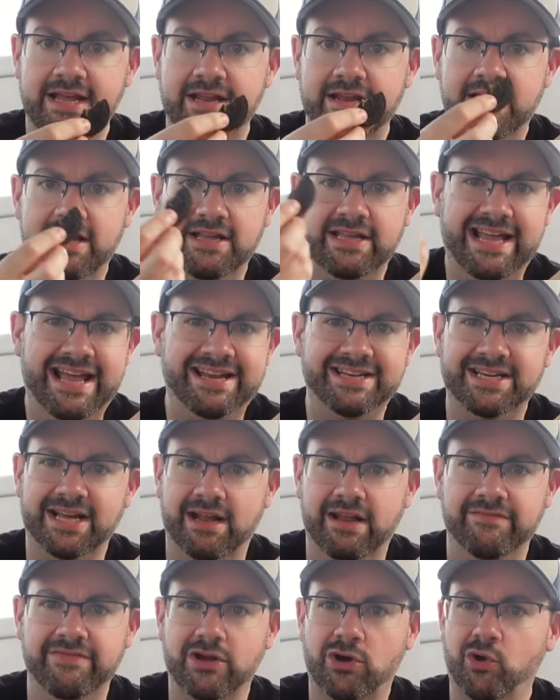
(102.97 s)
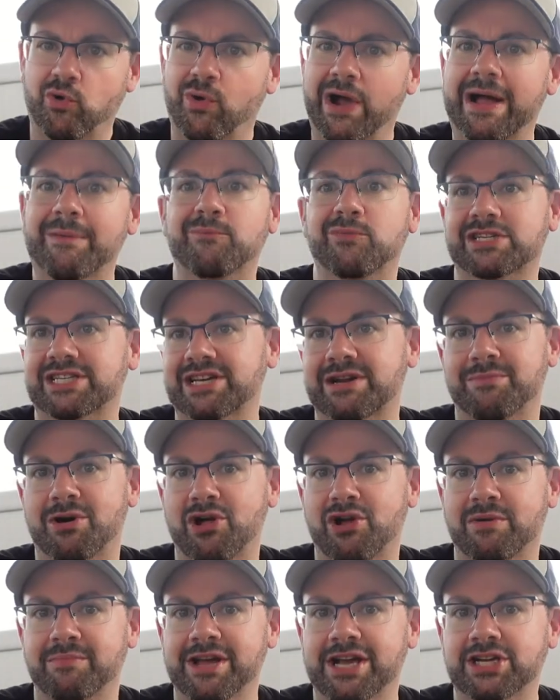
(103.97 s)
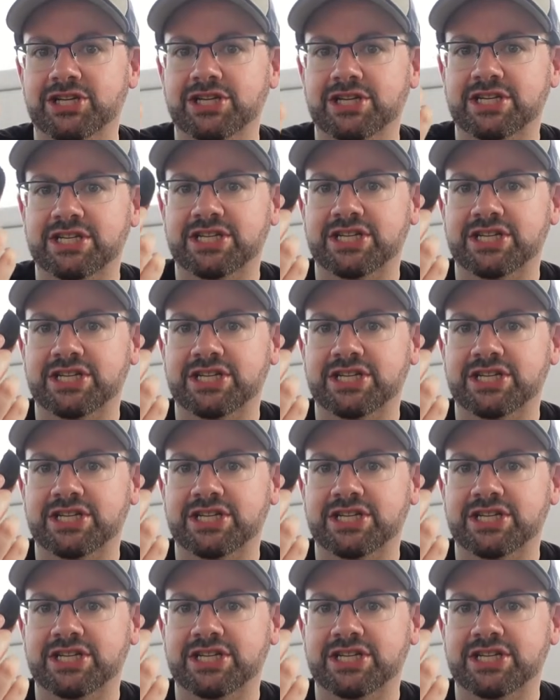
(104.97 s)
it, I can't tell if the creme was an amalgamation,